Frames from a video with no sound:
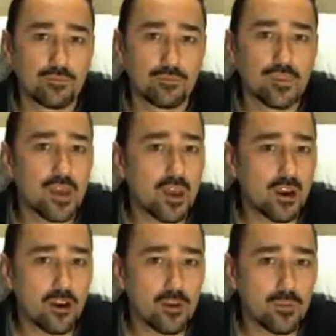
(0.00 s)
The
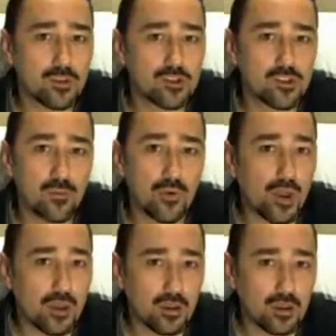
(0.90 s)
Arab
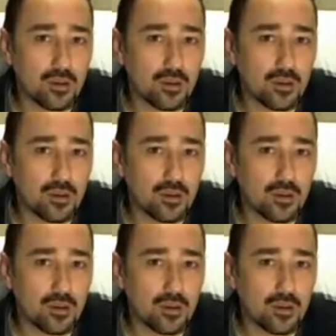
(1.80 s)
Spring